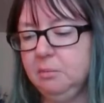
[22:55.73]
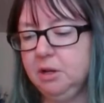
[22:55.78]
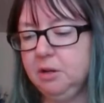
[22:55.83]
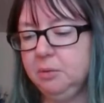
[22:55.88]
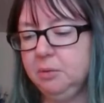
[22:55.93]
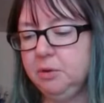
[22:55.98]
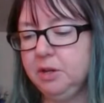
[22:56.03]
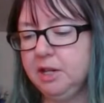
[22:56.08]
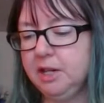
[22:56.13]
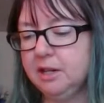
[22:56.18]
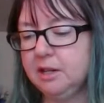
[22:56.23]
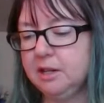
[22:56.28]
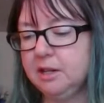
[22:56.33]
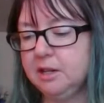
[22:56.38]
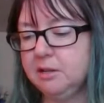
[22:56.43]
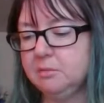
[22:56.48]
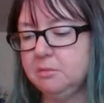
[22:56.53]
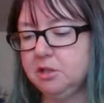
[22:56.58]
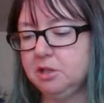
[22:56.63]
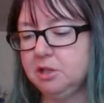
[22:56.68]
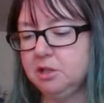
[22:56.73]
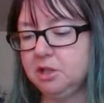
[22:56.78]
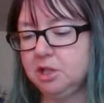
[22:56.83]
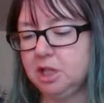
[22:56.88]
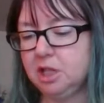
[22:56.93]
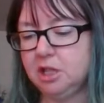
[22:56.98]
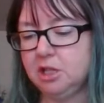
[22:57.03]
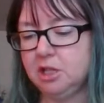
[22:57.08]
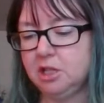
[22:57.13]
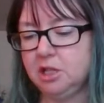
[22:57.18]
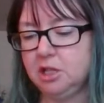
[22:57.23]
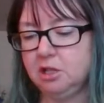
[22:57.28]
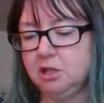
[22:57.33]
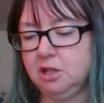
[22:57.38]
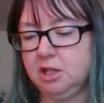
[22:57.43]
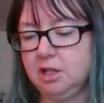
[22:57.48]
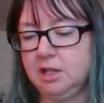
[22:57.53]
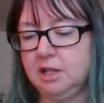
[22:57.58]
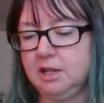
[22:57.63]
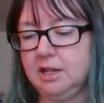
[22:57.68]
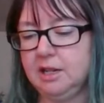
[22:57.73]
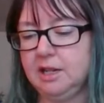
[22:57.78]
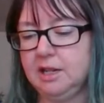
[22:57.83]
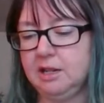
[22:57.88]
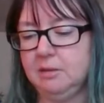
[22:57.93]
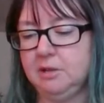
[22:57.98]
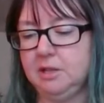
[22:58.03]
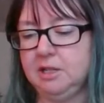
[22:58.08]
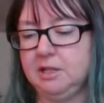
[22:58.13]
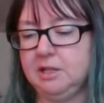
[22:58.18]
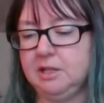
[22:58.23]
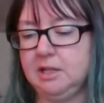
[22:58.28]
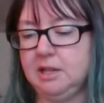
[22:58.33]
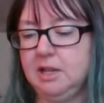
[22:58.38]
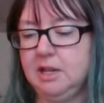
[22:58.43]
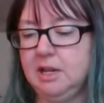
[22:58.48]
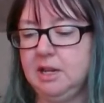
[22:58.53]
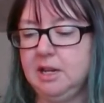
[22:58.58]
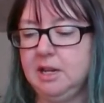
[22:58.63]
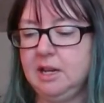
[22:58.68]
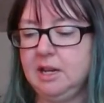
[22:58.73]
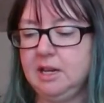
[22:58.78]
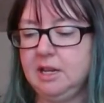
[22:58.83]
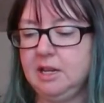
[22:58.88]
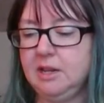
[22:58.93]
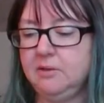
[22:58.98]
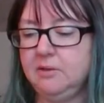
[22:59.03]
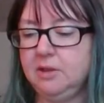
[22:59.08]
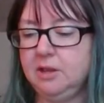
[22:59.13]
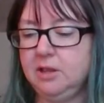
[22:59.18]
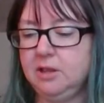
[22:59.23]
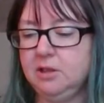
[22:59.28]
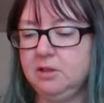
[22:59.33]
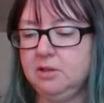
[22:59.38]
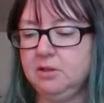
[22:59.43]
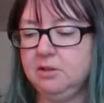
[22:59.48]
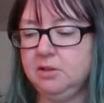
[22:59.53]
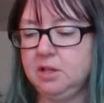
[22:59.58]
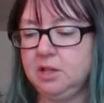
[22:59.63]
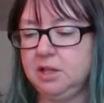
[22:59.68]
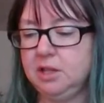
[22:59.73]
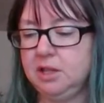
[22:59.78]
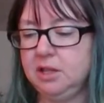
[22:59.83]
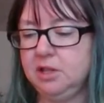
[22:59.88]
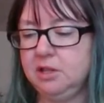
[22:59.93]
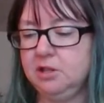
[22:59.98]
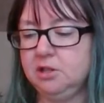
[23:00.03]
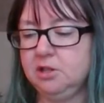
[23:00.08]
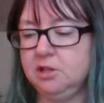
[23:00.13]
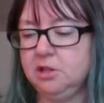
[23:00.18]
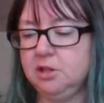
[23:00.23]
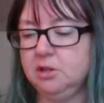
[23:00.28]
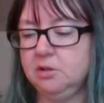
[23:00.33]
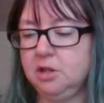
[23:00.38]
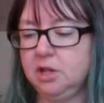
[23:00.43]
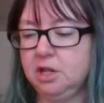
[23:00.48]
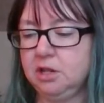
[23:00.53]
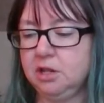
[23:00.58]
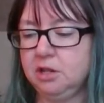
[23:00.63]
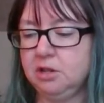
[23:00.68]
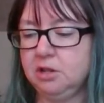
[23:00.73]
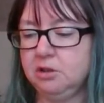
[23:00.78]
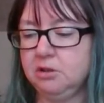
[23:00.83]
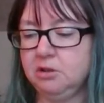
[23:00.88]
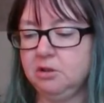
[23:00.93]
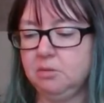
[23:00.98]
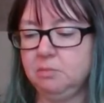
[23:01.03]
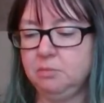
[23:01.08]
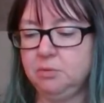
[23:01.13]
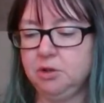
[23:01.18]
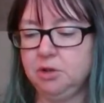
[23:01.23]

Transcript: But when it comes to changing your eating habits, even though there's no hunger or